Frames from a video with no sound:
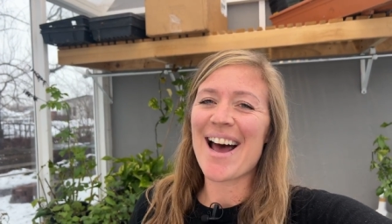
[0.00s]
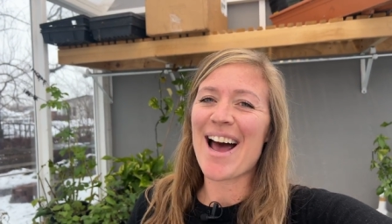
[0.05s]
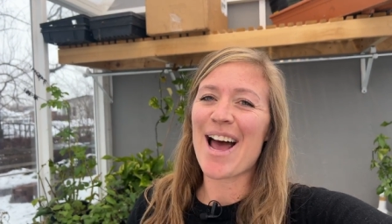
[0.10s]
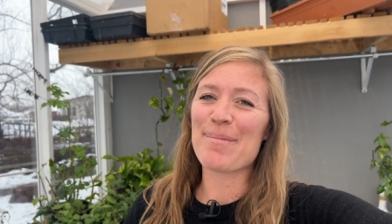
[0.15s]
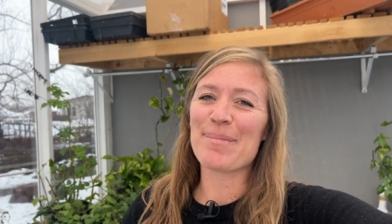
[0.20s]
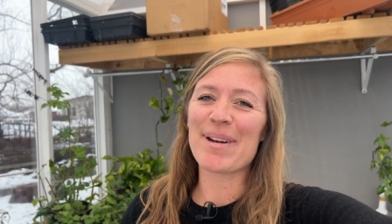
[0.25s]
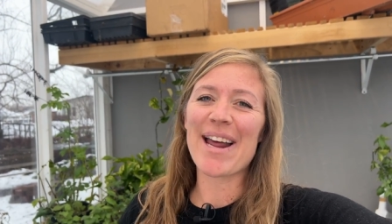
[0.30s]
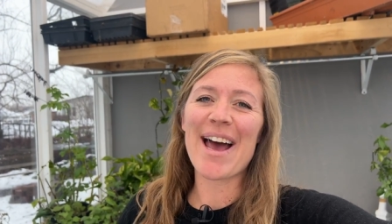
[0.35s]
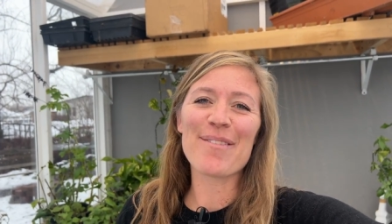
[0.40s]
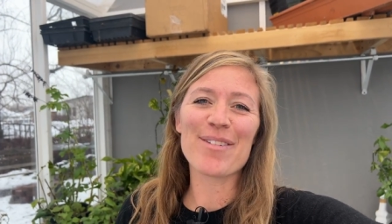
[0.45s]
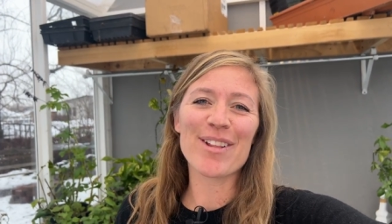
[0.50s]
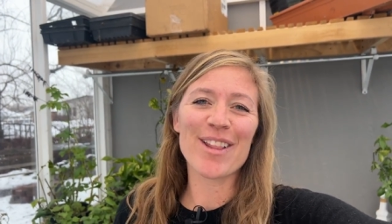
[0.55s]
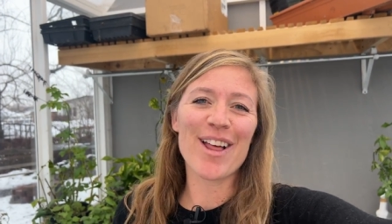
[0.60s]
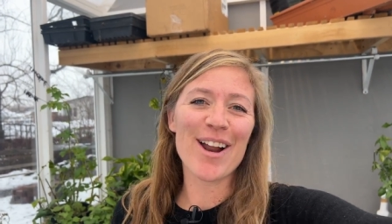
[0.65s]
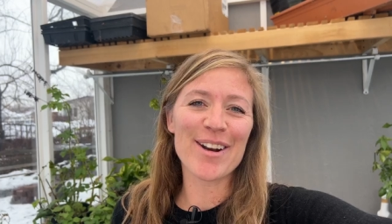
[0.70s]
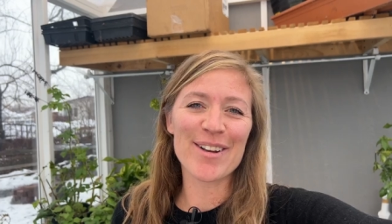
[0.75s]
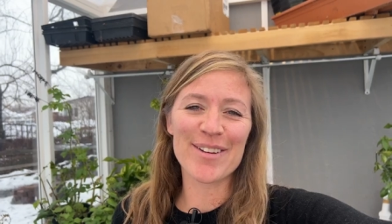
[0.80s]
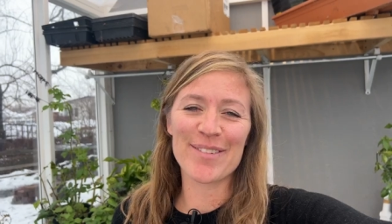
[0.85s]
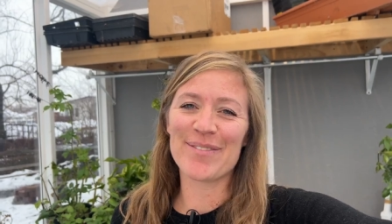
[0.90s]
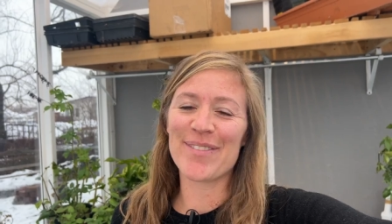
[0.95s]
I'm going to have a
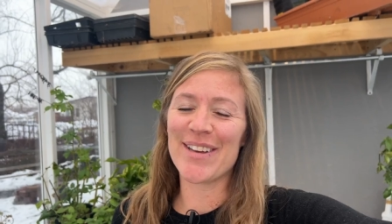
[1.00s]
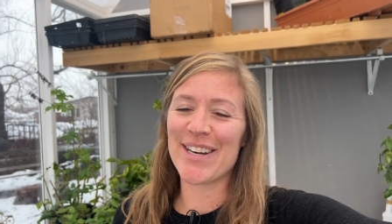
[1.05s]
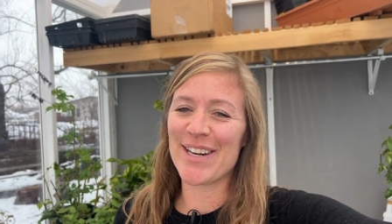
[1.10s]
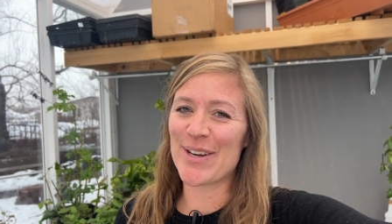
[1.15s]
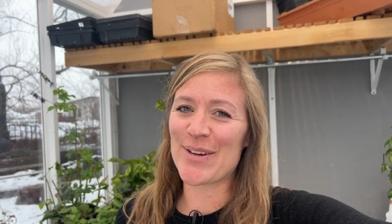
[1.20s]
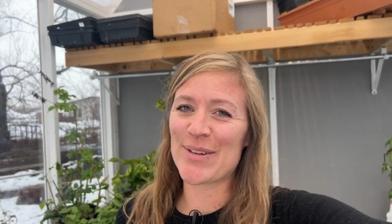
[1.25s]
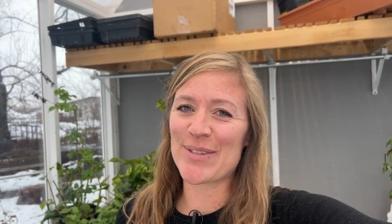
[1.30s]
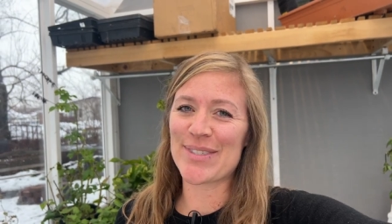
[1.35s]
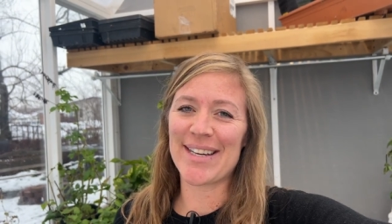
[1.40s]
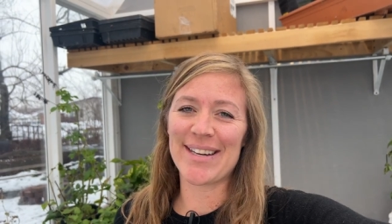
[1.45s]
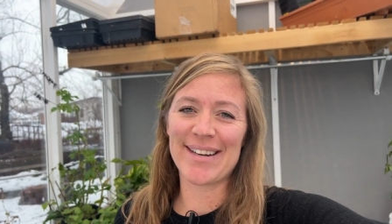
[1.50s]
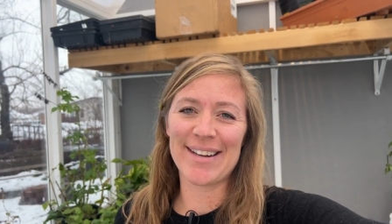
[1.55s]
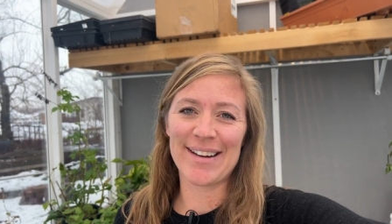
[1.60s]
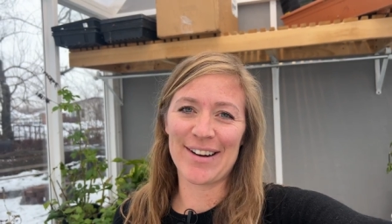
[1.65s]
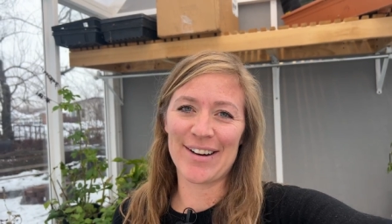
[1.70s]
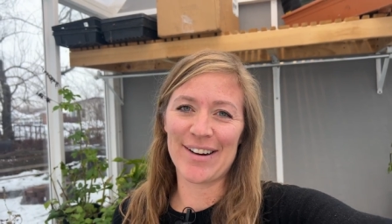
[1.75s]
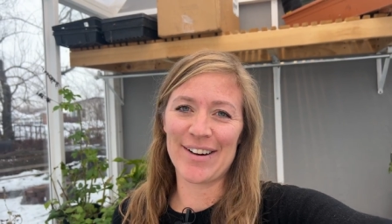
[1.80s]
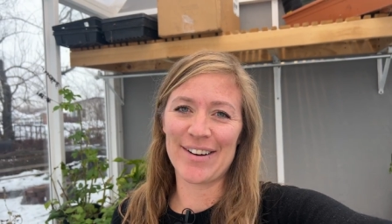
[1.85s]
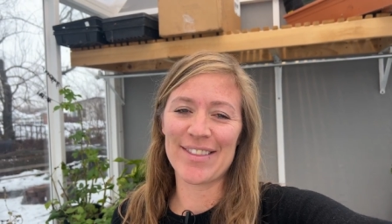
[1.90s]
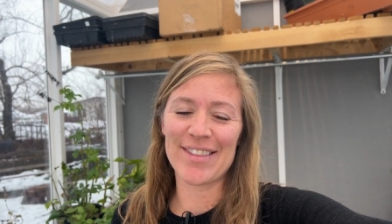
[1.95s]
lot of videos in
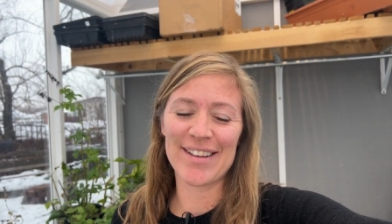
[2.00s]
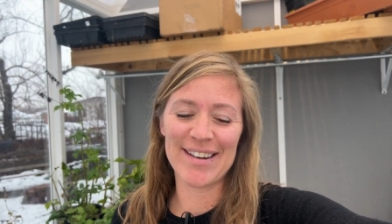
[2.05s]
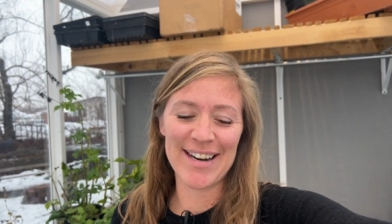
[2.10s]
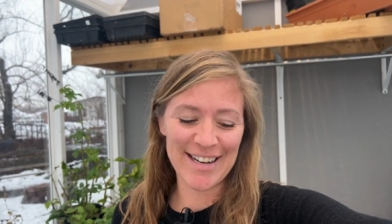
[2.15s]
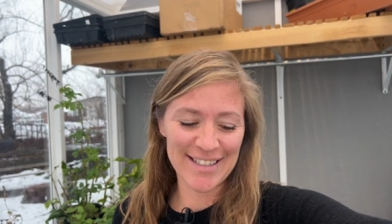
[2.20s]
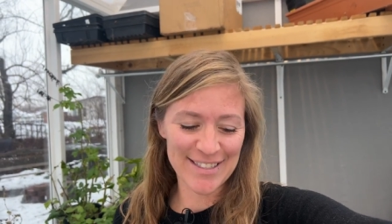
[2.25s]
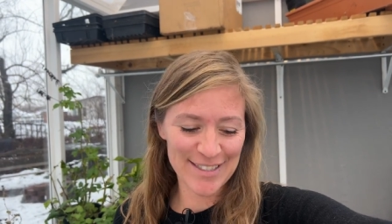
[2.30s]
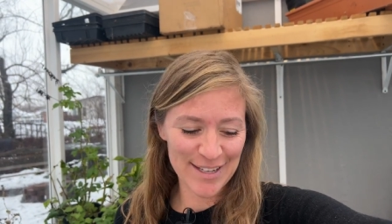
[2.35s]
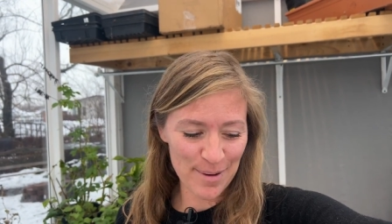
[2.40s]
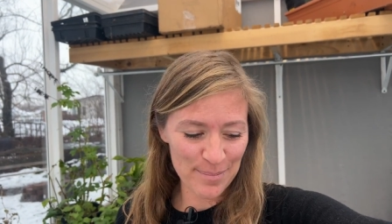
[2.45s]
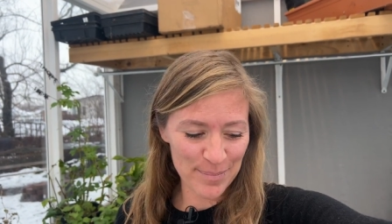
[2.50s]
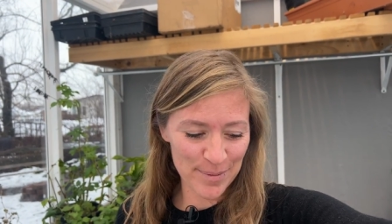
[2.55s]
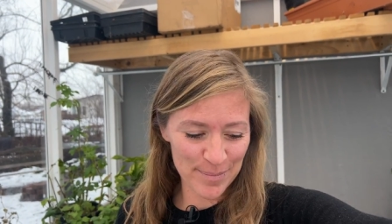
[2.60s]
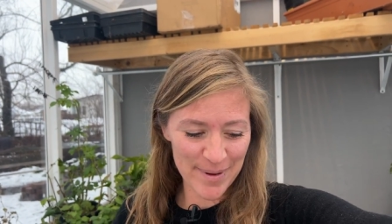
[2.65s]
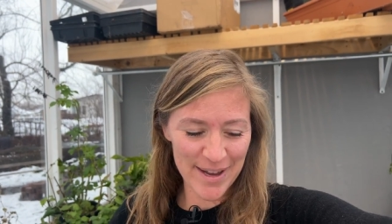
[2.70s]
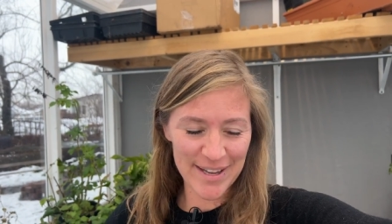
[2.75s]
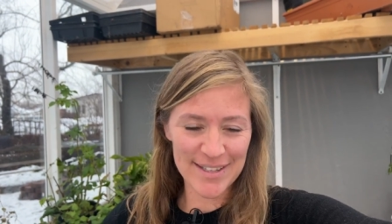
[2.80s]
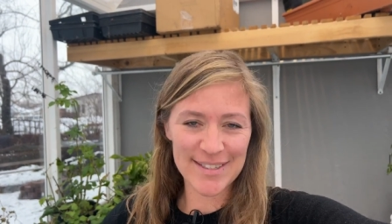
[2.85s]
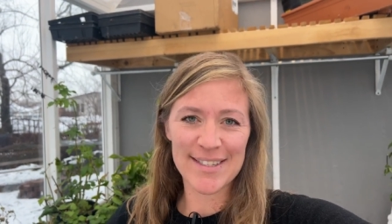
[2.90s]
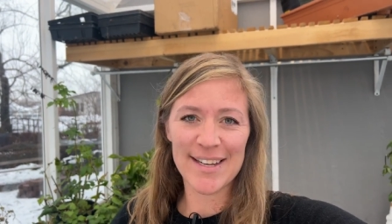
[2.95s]
here the next couple
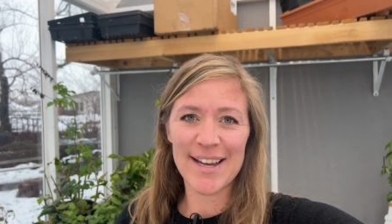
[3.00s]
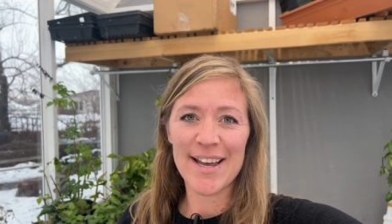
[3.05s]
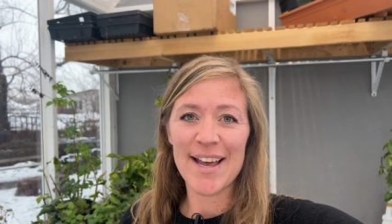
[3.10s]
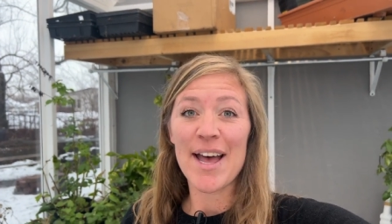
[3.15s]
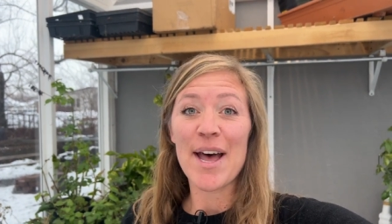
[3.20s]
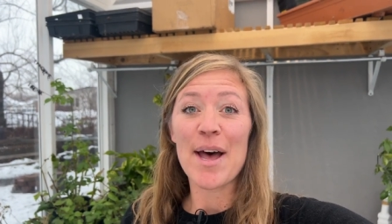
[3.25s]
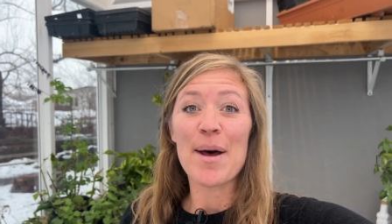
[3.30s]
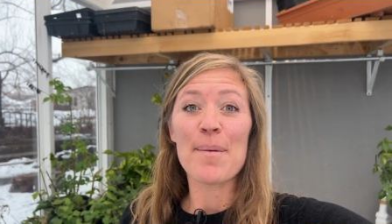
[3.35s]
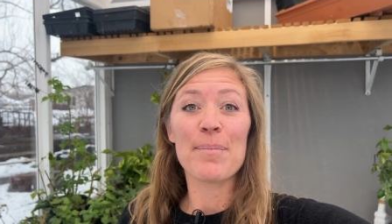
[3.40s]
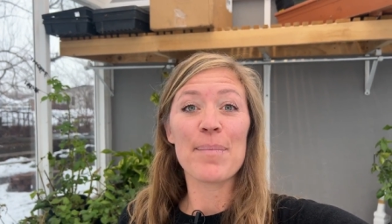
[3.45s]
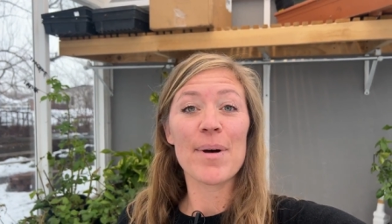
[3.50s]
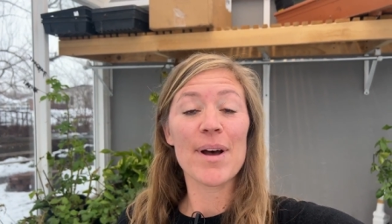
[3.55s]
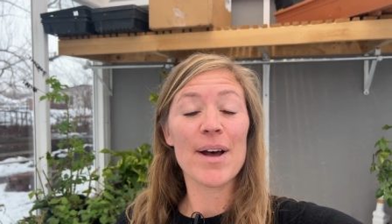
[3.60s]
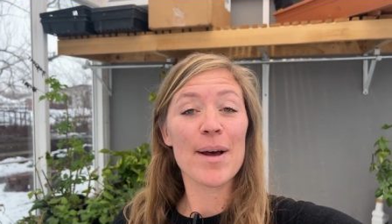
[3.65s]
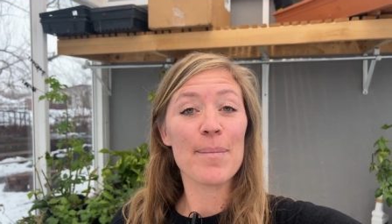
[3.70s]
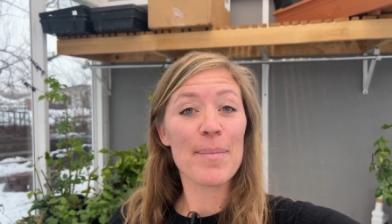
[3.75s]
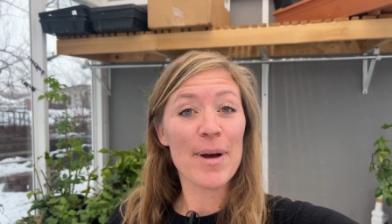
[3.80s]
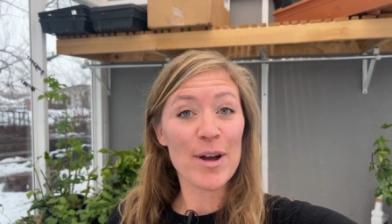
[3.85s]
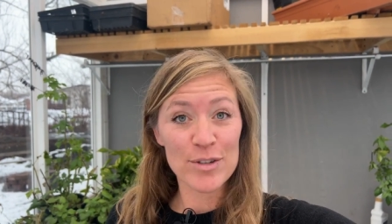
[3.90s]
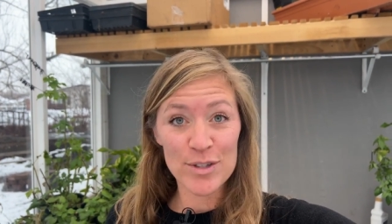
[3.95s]
months
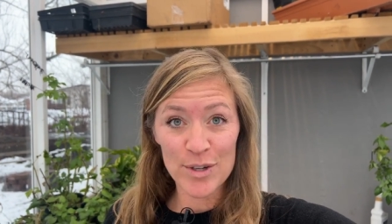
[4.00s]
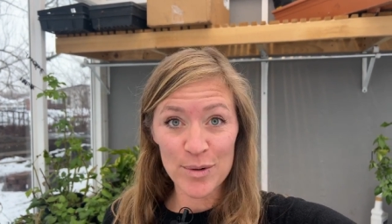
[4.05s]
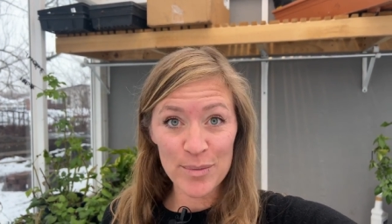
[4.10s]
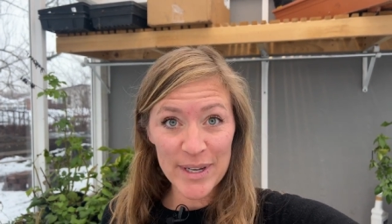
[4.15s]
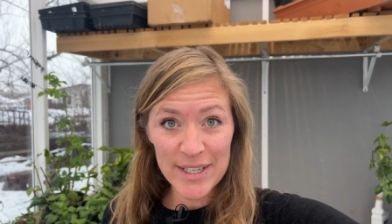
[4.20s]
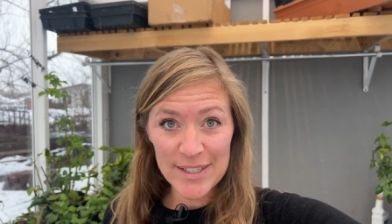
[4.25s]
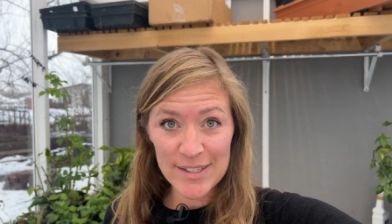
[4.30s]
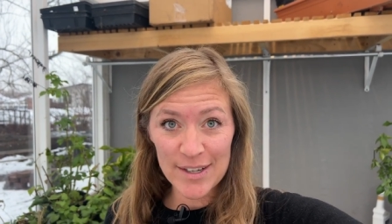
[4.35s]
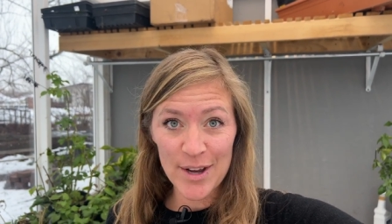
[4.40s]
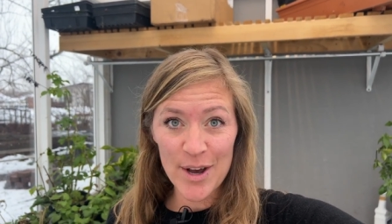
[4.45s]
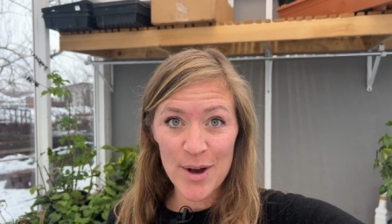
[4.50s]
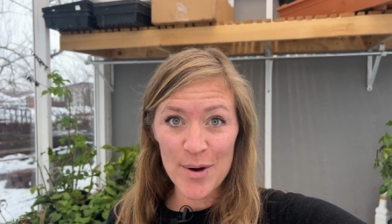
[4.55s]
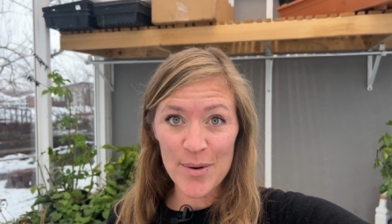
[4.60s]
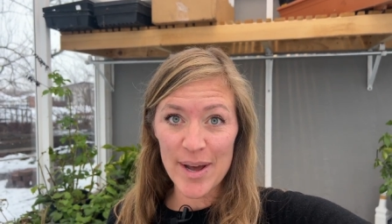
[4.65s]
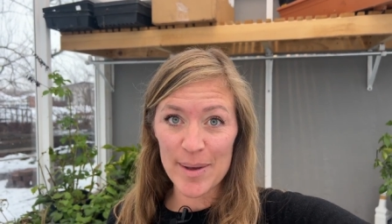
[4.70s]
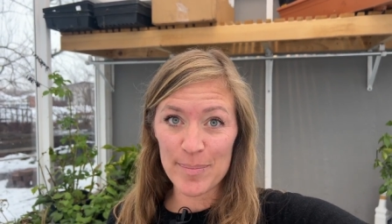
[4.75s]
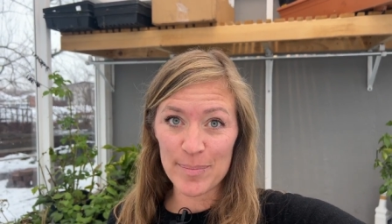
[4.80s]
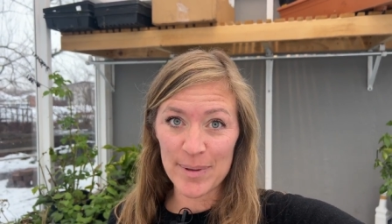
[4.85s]
but about two weeks ago I